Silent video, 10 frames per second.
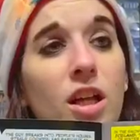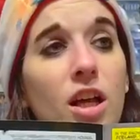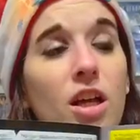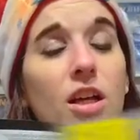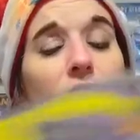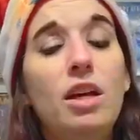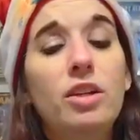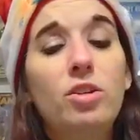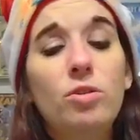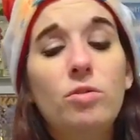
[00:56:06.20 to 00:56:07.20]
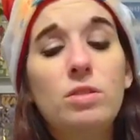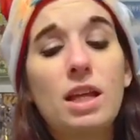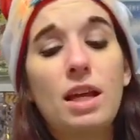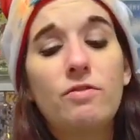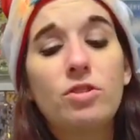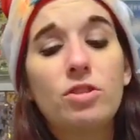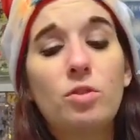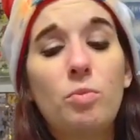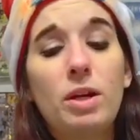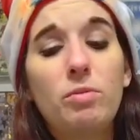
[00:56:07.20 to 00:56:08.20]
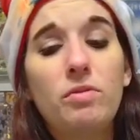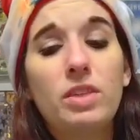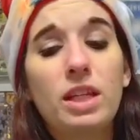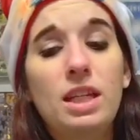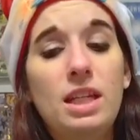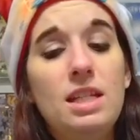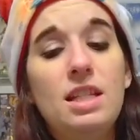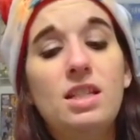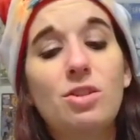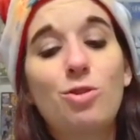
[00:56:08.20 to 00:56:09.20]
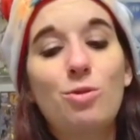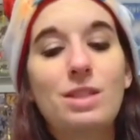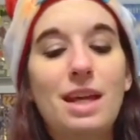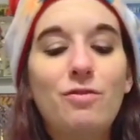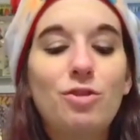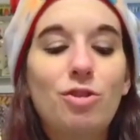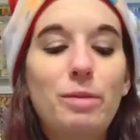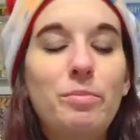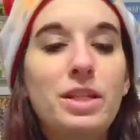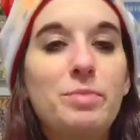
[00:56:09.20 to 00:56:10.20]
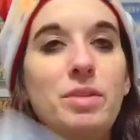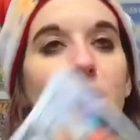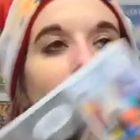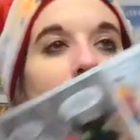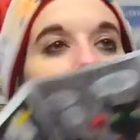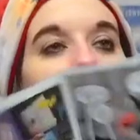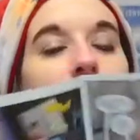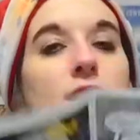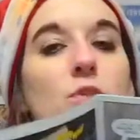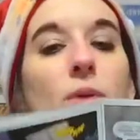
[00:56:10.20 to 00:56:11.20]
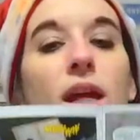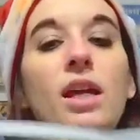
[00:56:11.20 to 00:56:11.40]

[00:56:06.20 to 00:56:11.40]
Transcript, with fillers: uh, goes after the werewolf that he is, goes after Krampus because he's in his way